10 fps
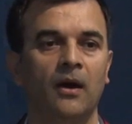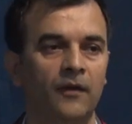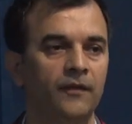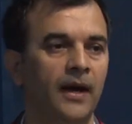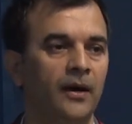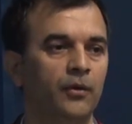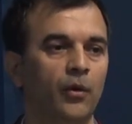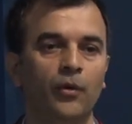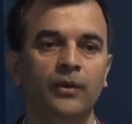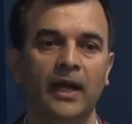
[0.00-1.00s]
of our
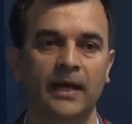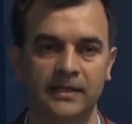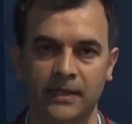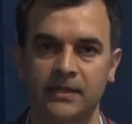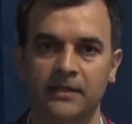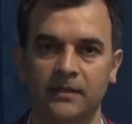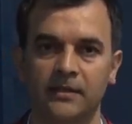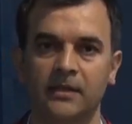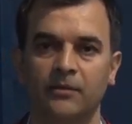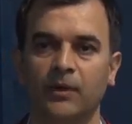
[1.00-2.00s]
own
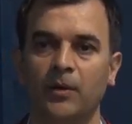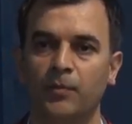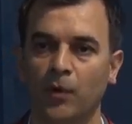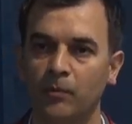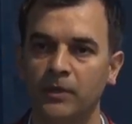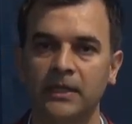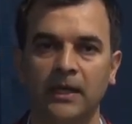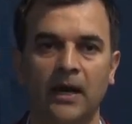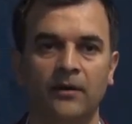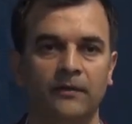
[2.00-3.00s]
ancestors. We are
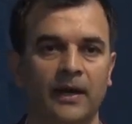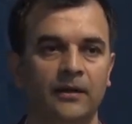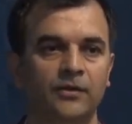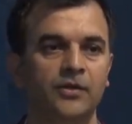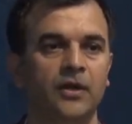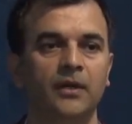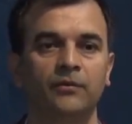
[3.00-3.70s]
promoting our values.